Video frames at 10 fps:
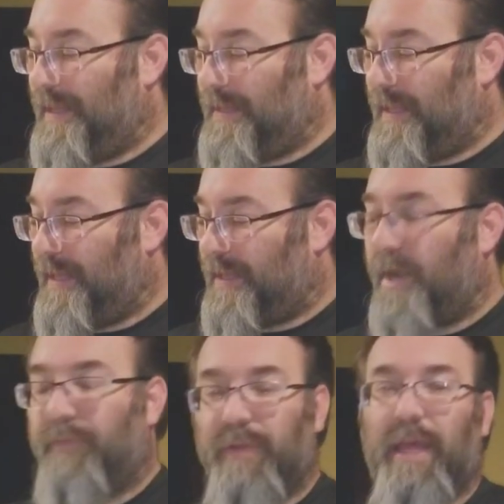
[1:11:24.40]
they
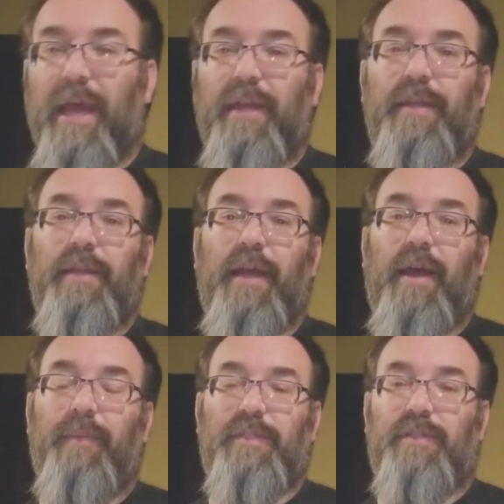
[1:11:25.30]
cover that.
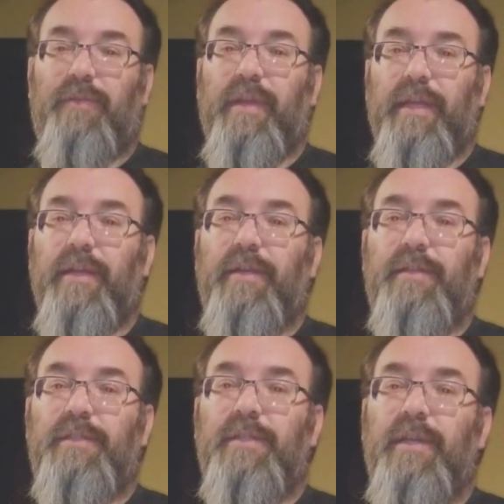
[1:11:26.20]
It's 3
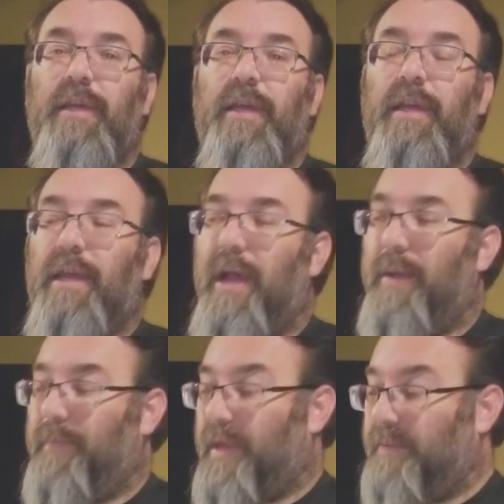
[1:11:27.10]
years
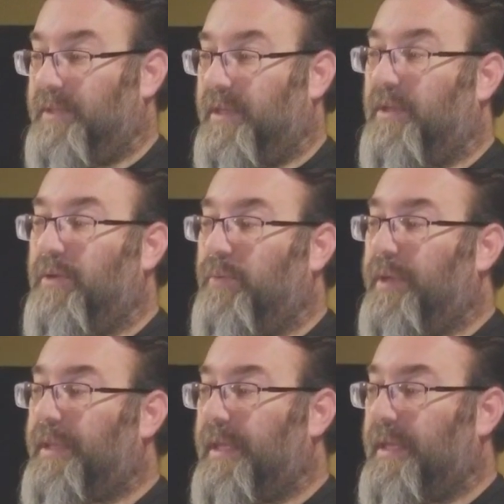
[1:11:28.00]
that comes included
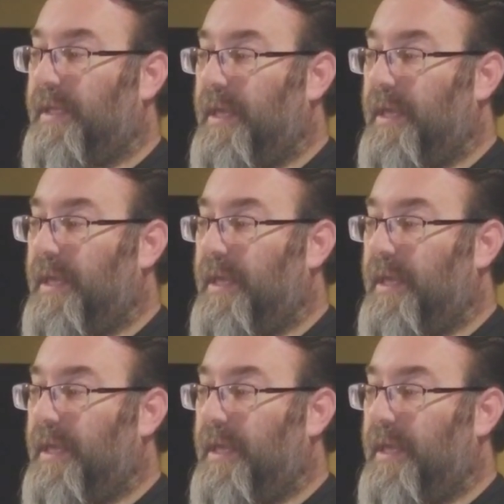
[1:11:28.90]
with it.